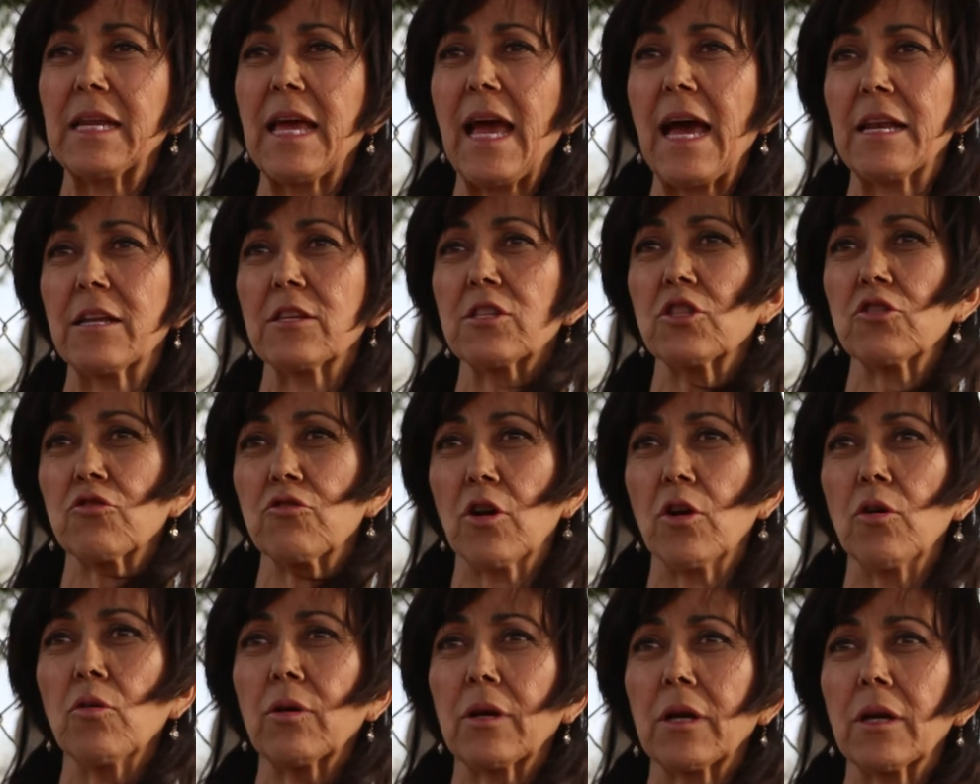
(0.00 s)
had had a
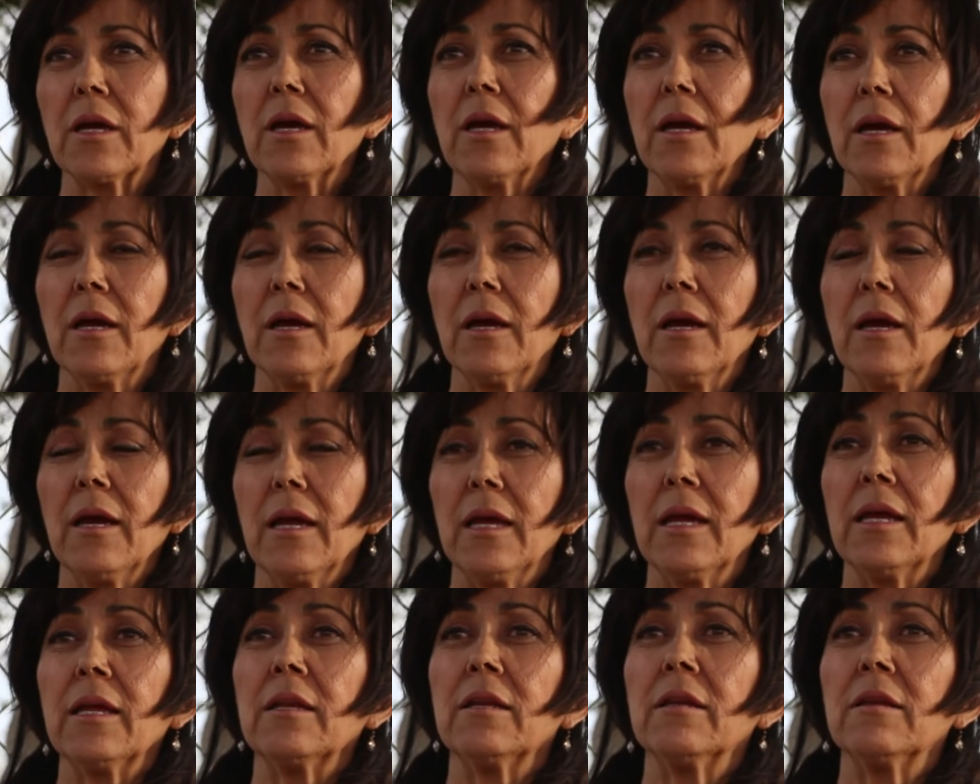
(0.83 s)
stroke
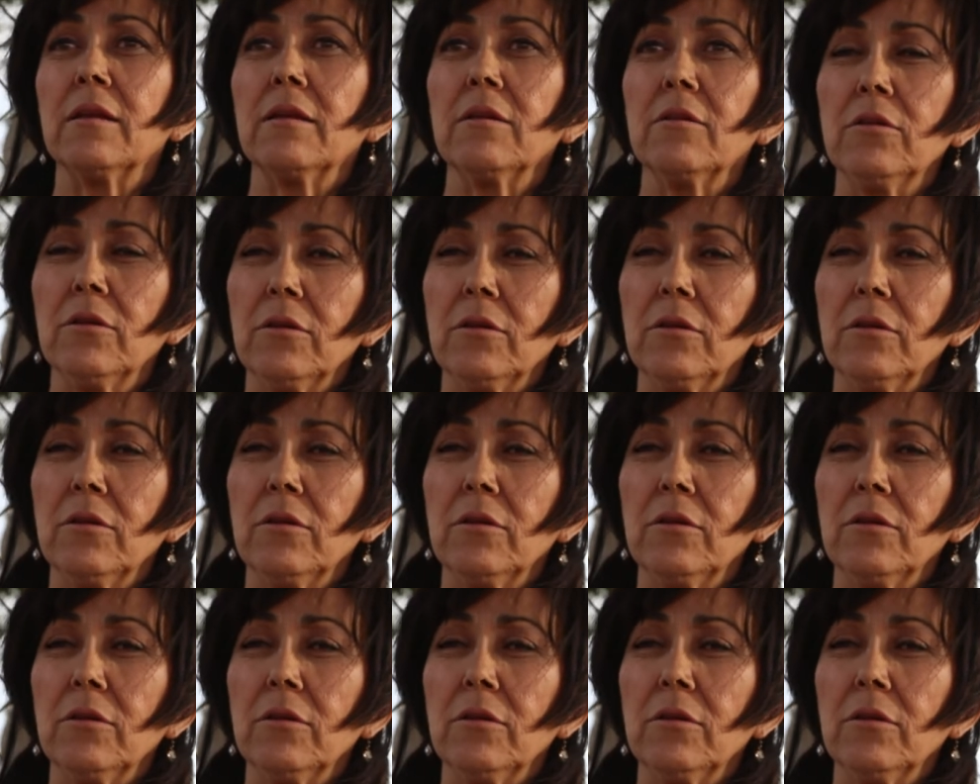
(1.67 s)
in